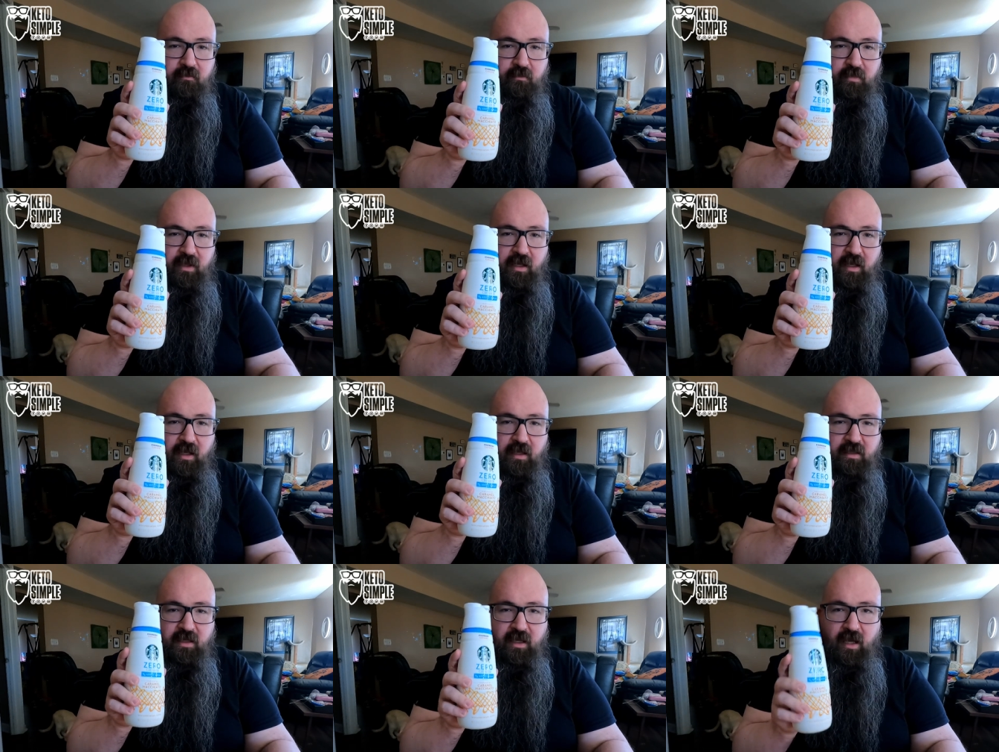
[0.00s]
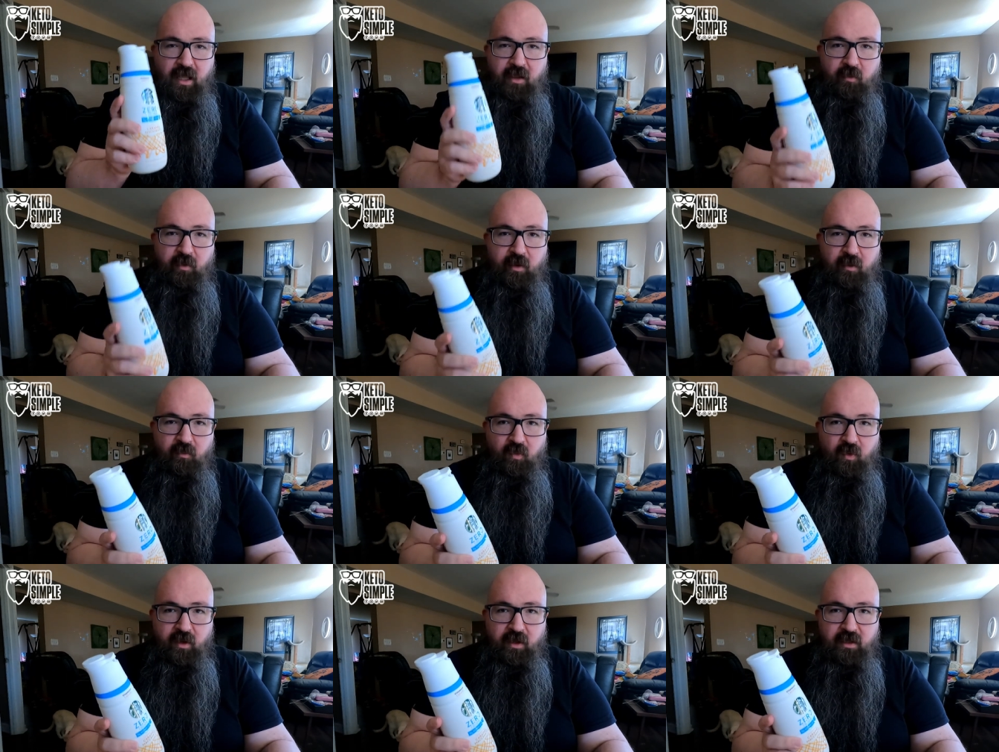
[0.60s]
because the other
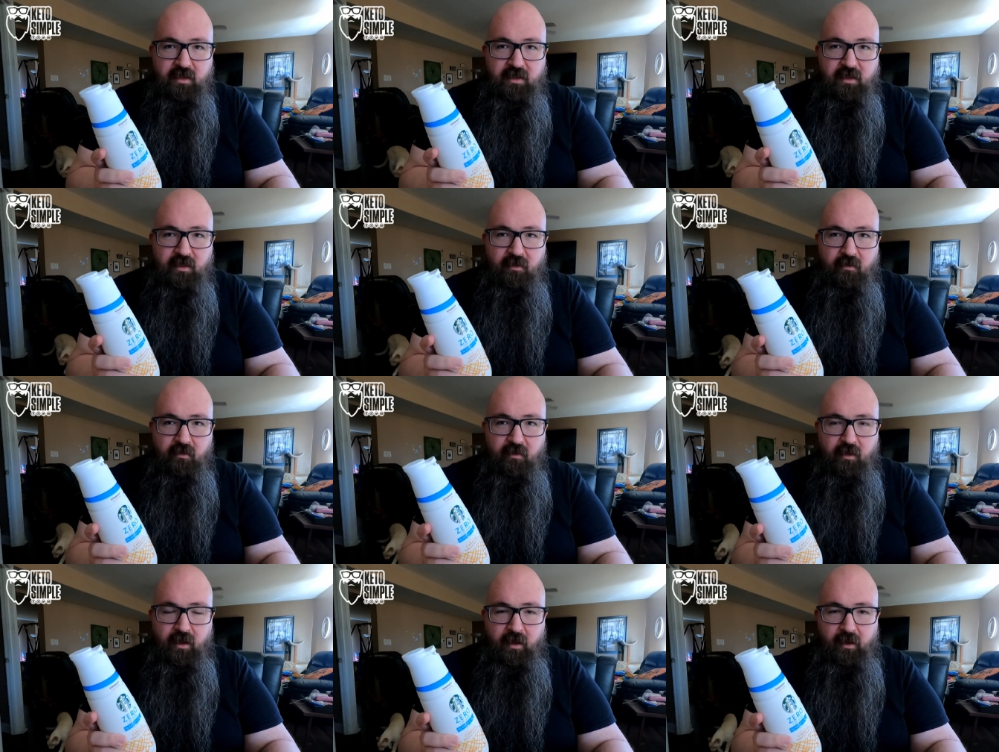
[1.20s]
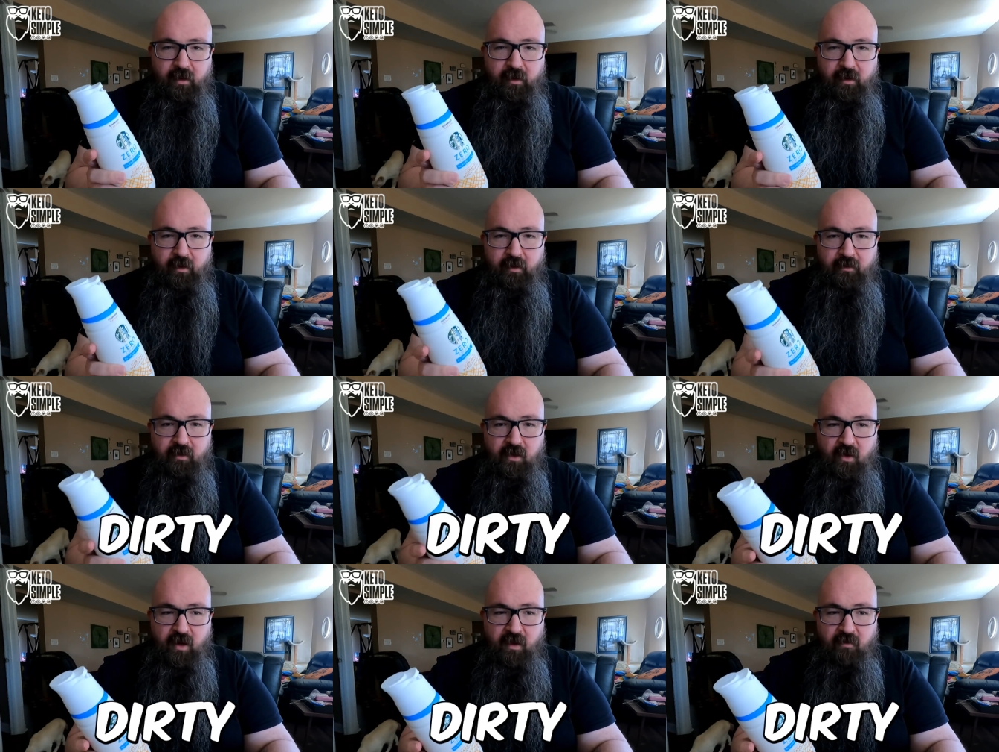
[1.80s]
one was uh,
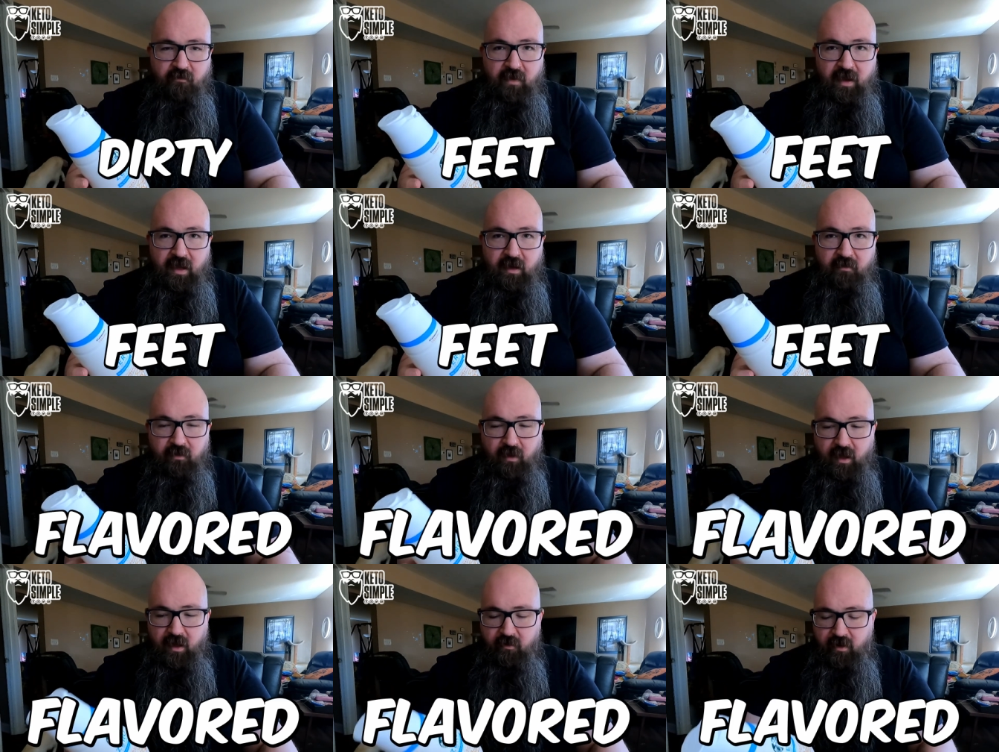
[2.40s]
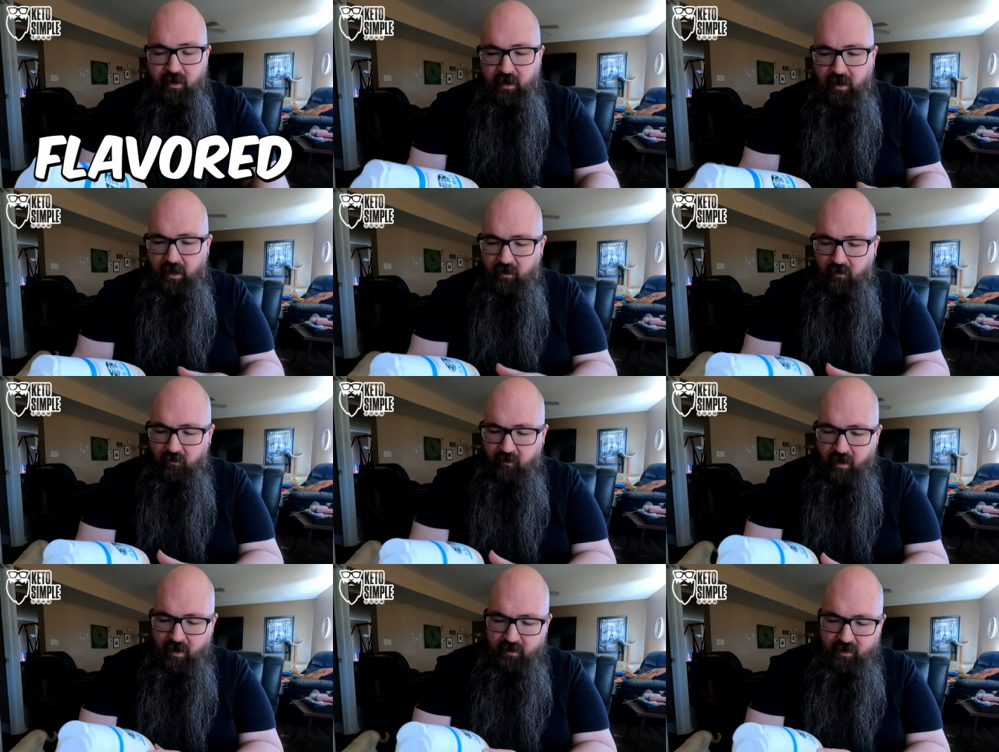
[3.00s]
dirty feet flavored and I
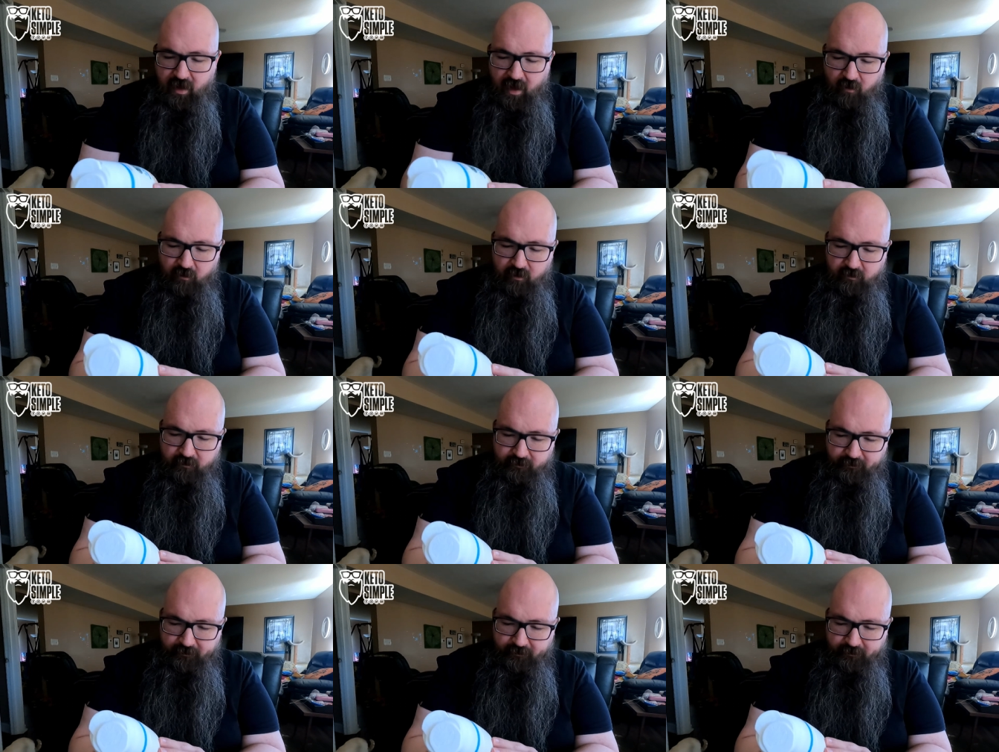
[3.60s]
don't like that one.